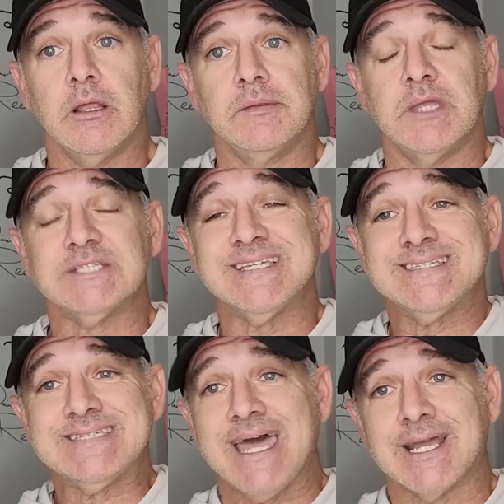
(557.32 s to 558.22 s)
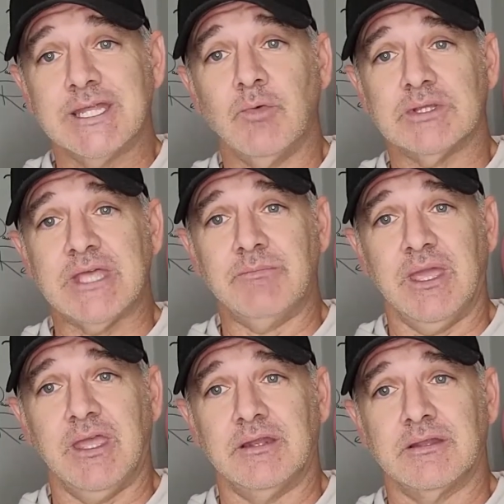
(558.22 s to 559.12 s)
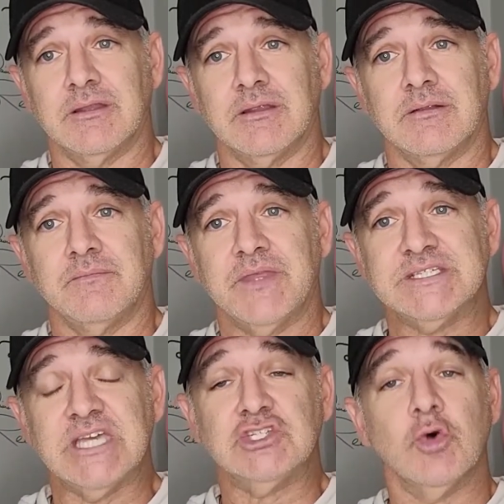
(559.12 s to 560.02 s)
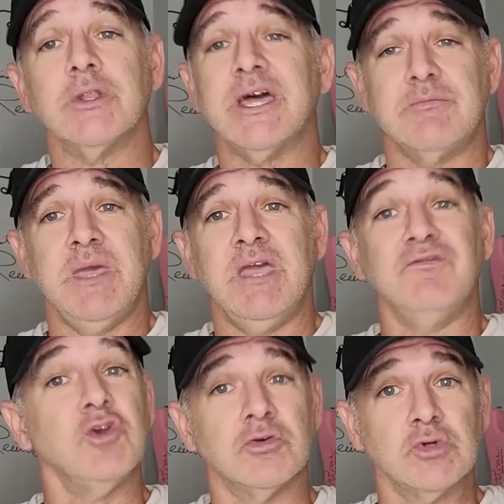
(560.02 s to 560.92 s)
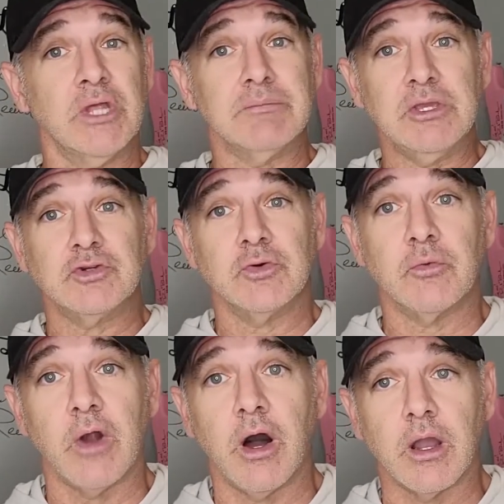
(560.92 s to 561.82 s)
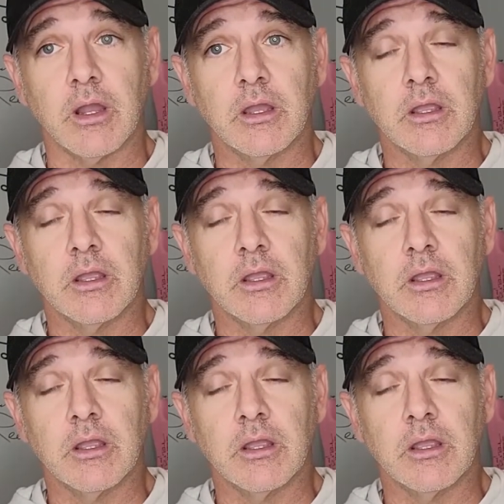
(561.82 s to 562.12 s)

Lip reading: That's exactly what they mean. They say, do it like me. If you don't do it like me, you're doing it wrong.